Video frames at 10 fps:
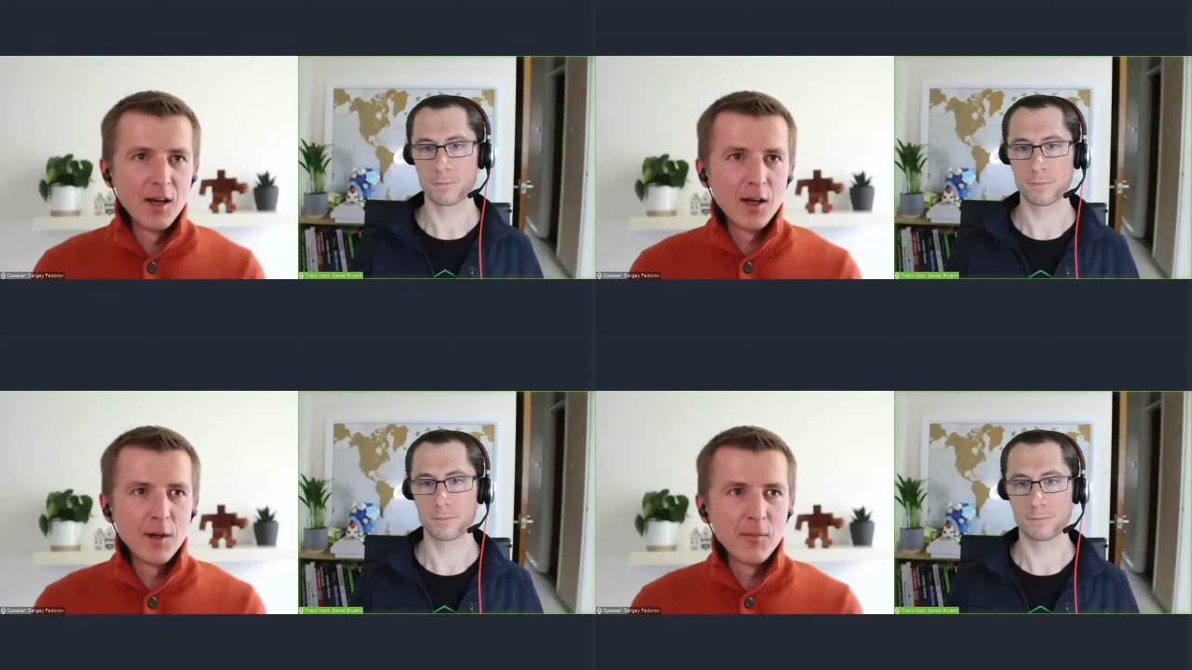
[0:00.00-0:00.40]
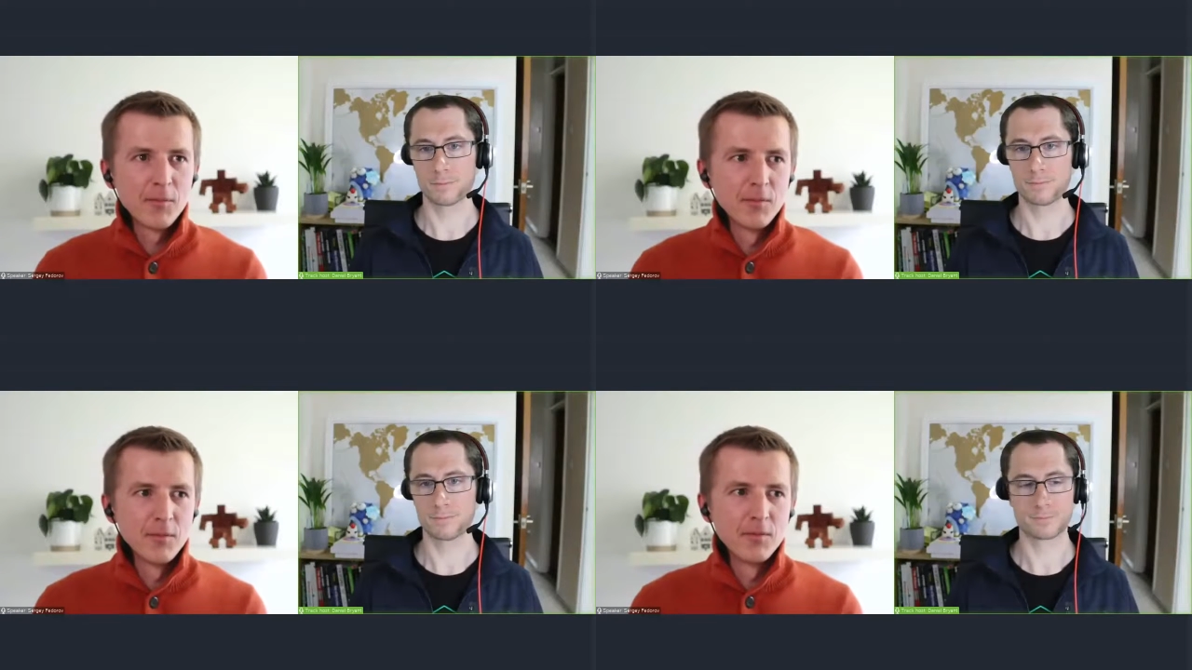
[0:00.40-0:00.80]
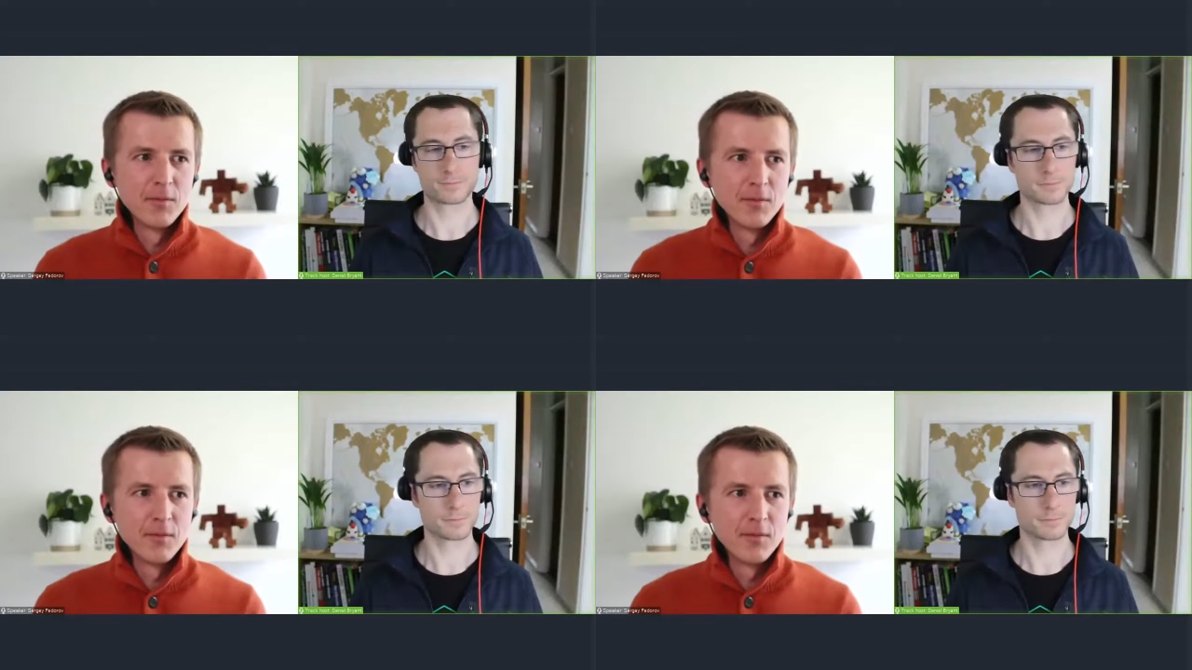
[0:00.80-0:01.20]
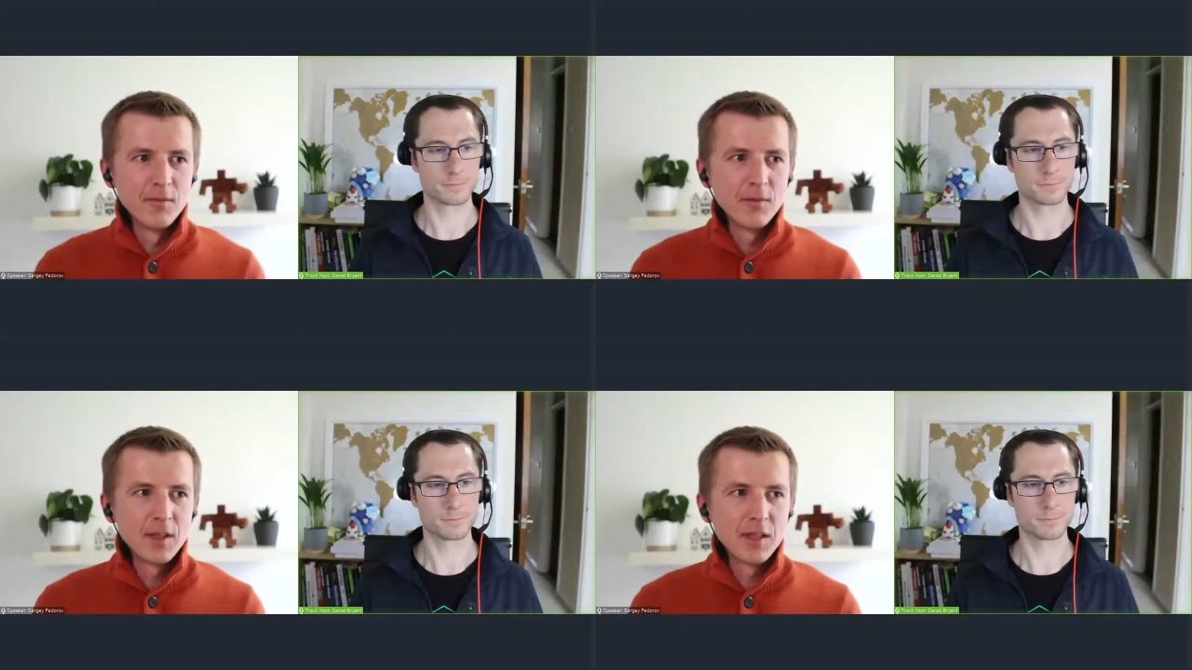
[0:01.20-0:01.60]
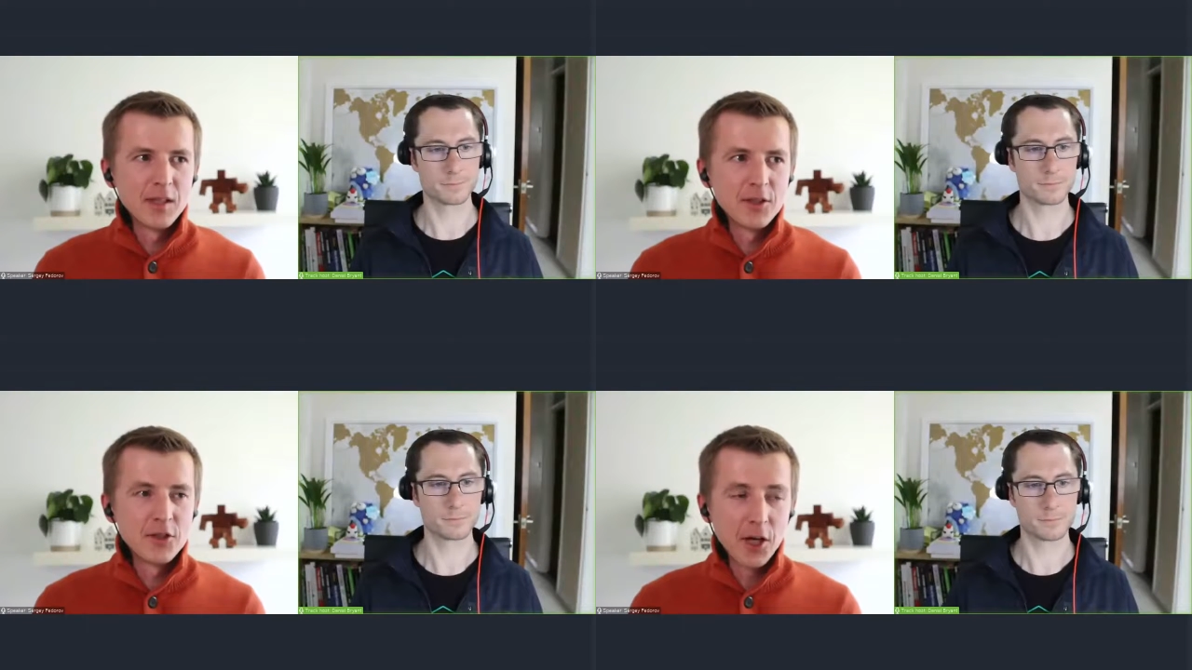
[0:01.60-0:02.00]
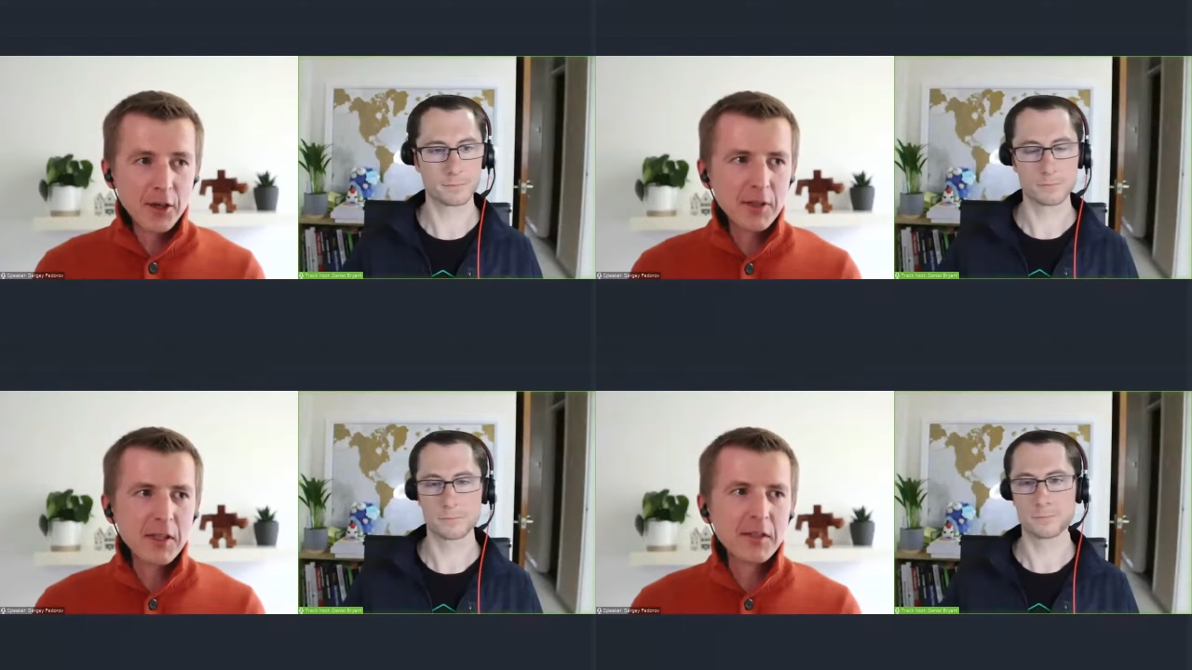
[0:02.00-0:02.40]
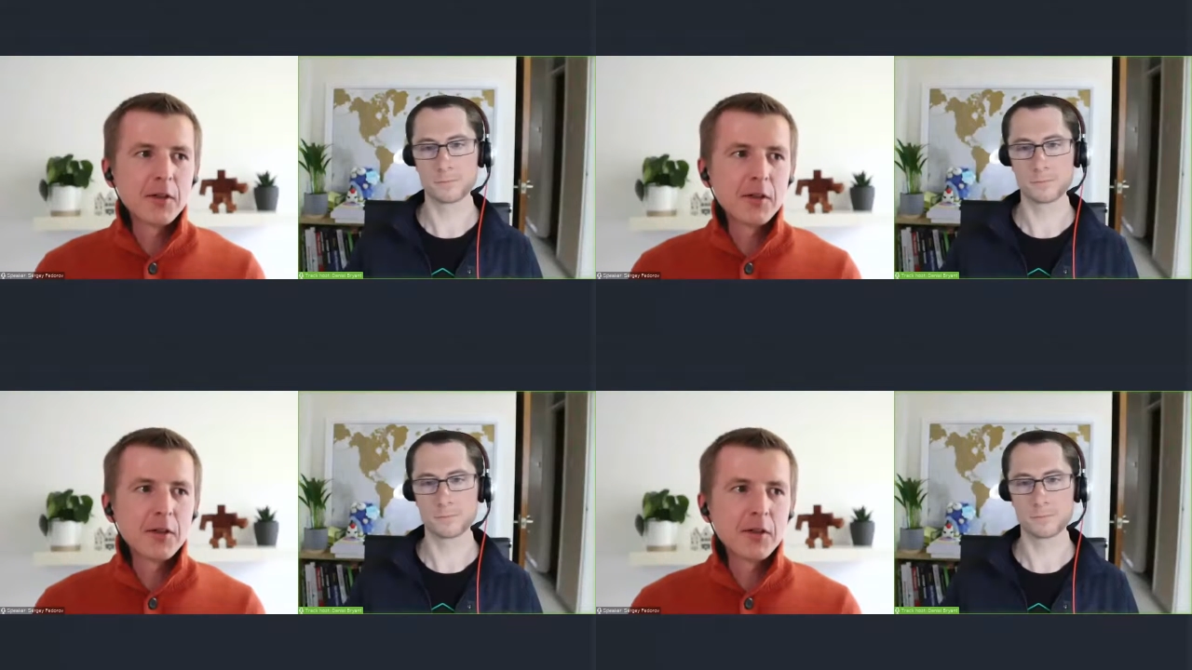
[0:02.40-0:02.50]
Speaker 1: Um, generally